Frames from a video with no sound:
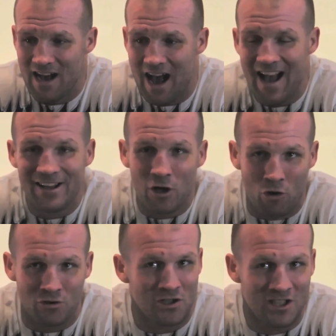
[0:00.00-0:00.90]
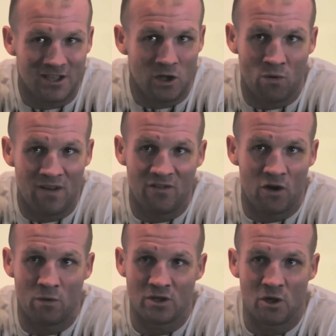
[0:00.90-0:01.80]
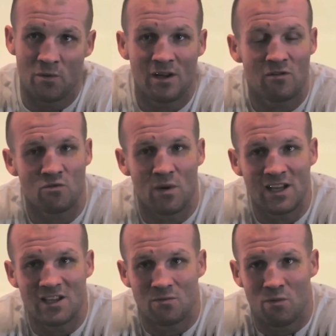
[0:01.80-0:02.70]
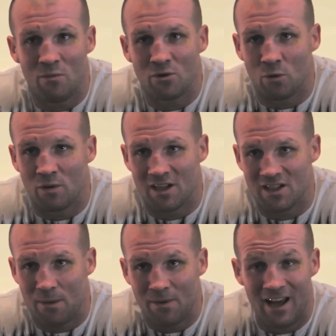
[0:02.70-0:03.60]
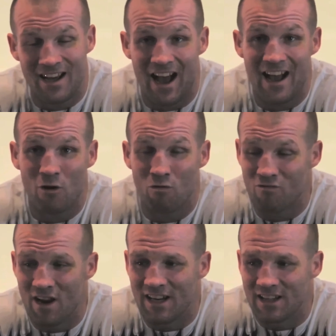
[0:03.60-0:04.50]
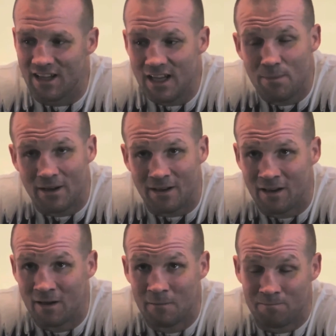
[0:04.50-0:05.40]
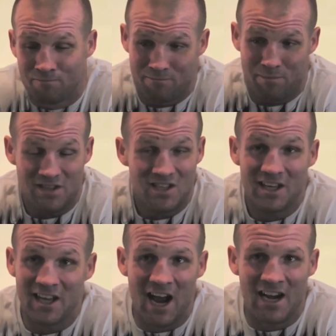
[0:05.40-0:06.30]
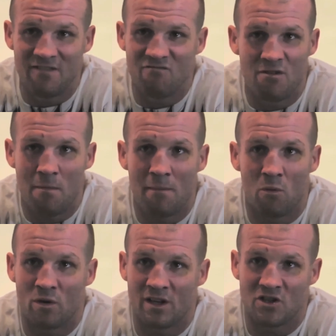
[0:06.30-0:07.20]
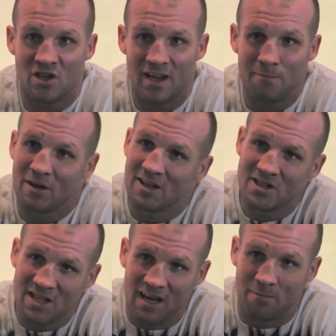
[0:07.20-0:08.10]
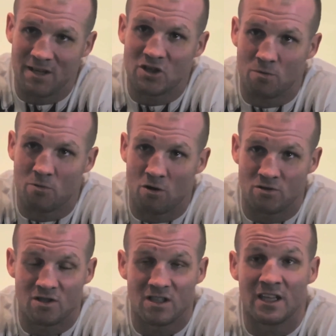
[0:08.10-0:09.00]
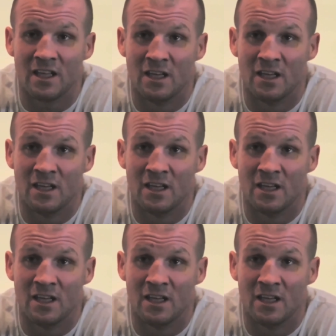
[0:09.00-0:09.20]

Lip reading: I consciously don't even know he's doing it, because when we're doing the tapping, I go really deep and basically can't even remember what he's saying, but he's telling me subconsciously.